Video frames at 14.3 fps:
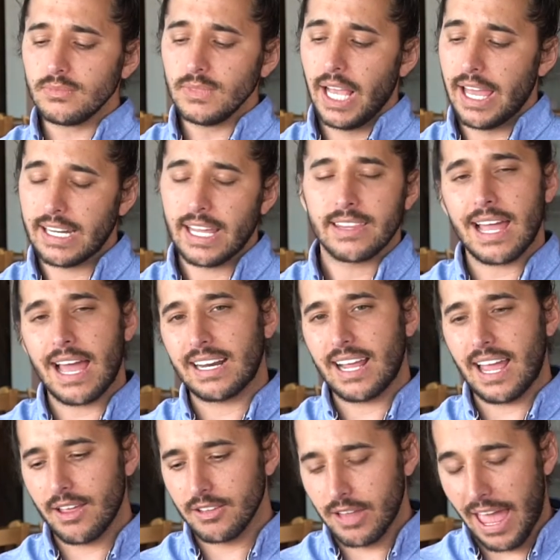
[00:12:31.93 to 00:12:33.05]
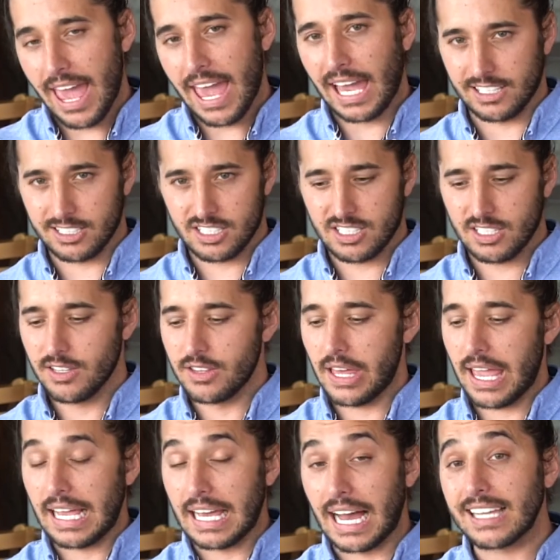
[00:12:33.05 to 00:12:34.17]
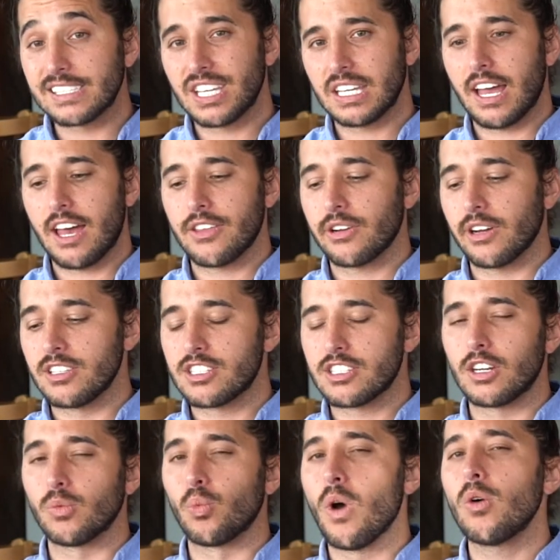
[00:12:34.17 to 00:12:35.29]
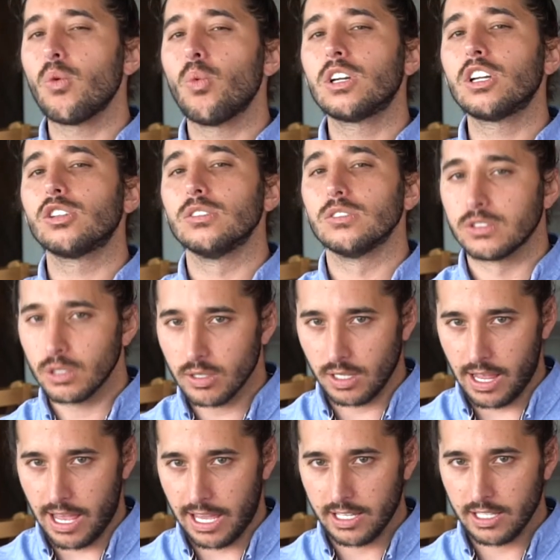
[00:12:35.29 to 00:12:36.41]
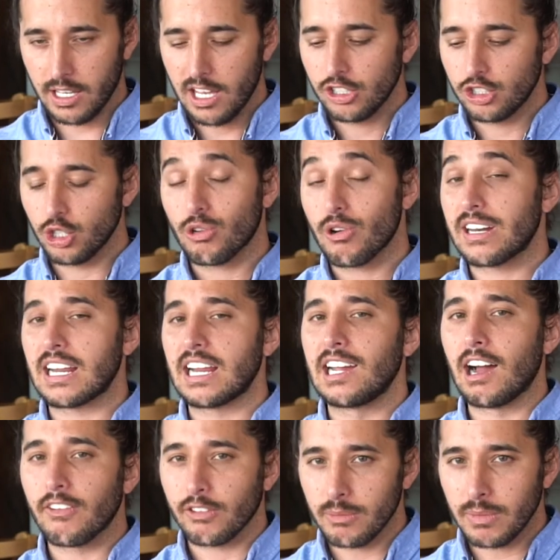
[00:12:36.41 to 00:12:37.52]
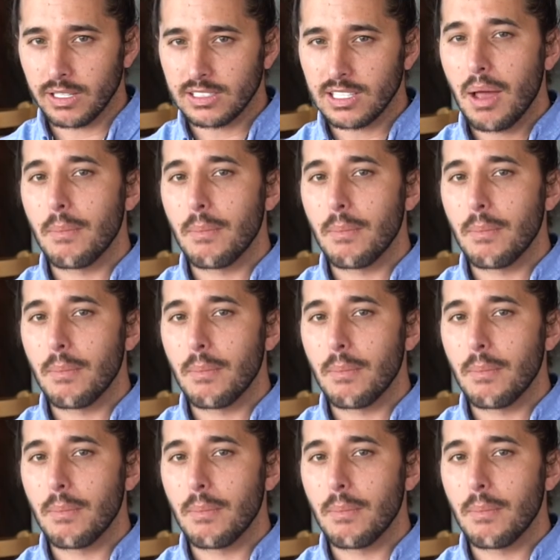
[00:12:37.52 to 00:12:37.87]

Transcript: and in that angst, they got together and said, what would it look like to create a government